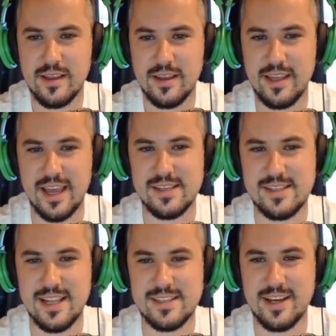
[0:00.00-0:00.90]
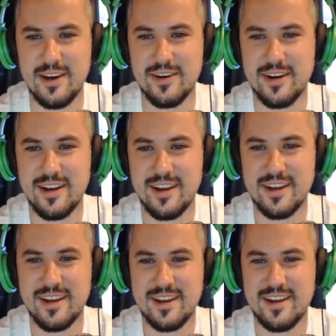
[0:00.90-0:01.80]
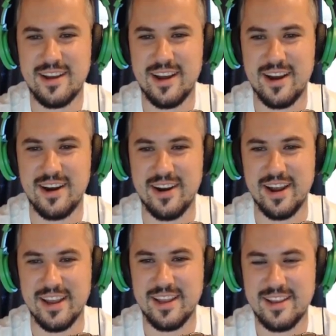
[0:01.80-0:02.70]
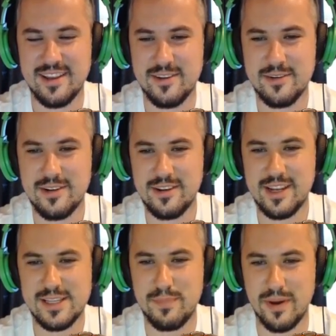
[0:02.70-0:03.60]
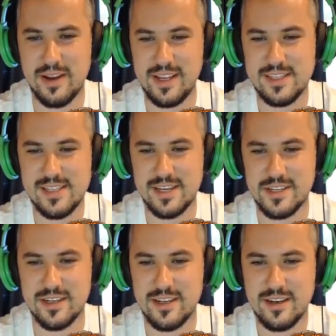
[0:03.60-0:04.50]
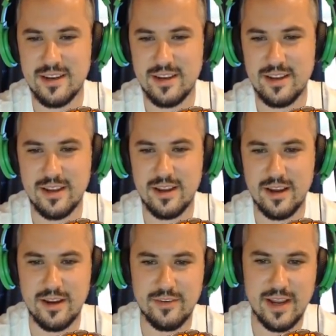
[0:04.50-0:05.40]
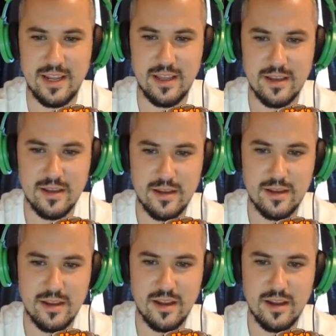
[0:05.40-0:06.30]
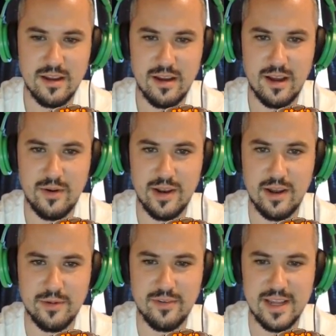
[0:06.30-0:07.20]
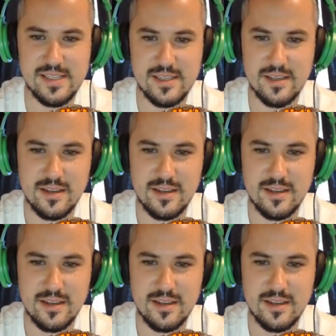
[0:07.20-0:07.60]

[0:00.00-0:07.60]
Yes, let's go. Alright. Look at this bonding session. Are you ready? I wanna I wanna race.